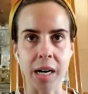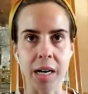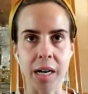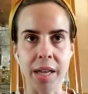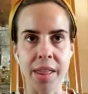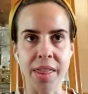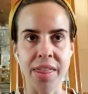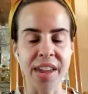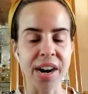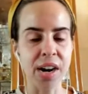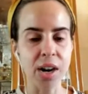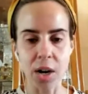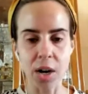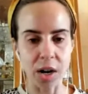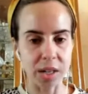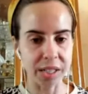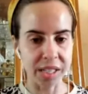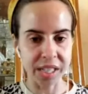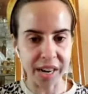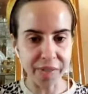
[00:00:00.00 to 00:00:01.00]
they're
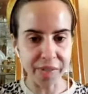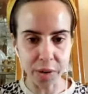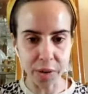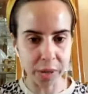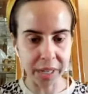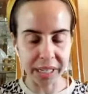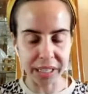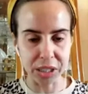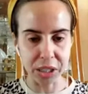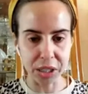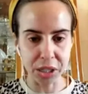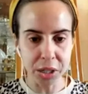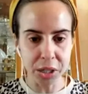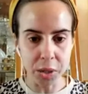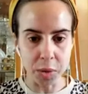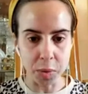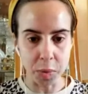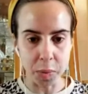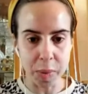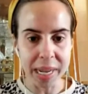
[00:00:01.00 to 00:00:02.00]
suffering
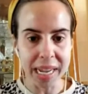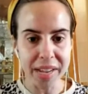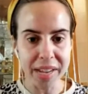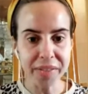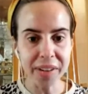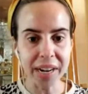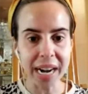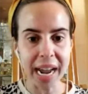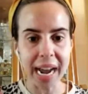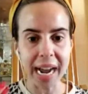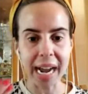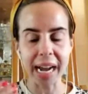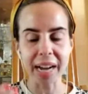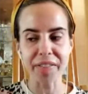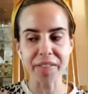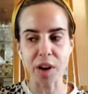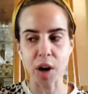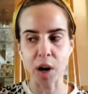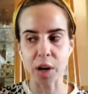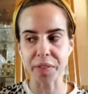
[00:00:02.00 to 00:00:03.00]
too. We even have
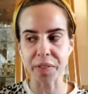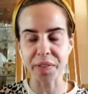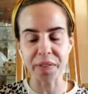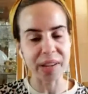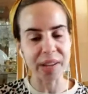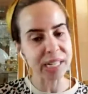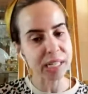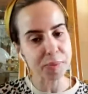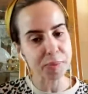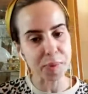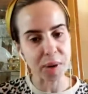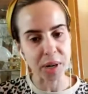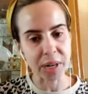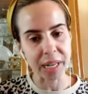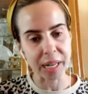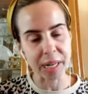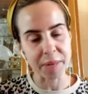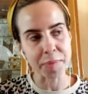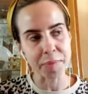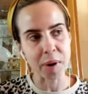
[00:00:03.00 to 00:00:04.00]
on Facebook
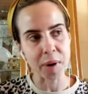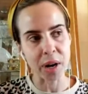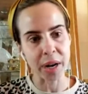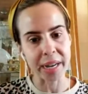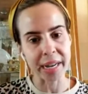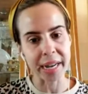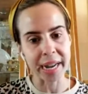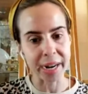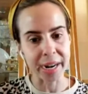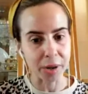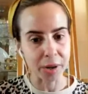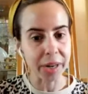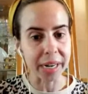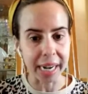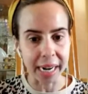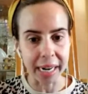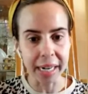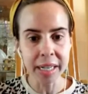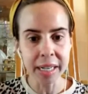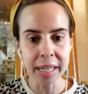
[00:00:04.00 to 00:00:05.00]
in my
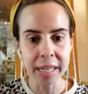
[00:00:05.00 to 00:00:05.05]
area,